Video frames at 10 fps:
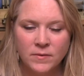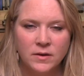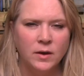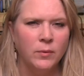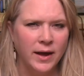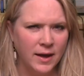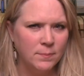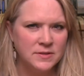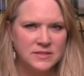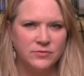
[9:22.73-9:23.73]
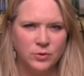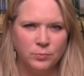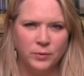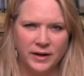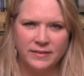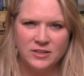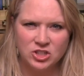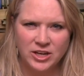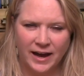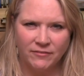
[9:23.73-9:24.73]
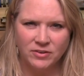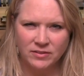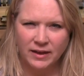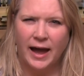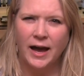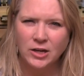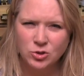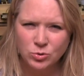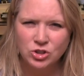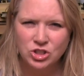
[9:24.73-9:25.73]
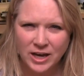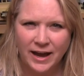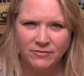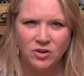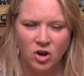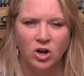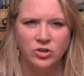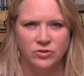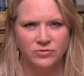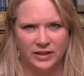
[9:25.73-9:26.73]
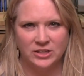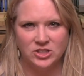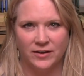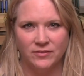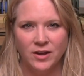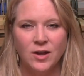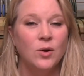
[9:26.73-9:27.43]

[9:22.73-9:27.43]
Now, what happens if you break the shaft, the actual shaft on your flex shaft?